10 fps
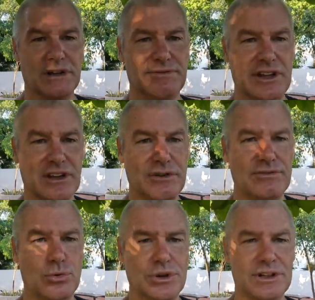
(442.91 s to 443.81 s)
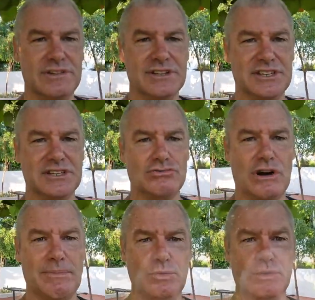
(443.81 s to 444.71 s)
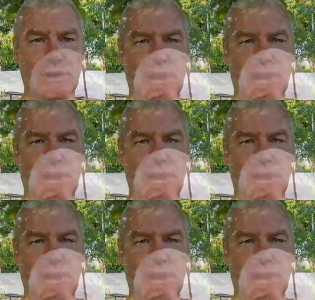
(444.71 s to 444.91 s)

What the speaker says: if they go forward in this year's Rugby World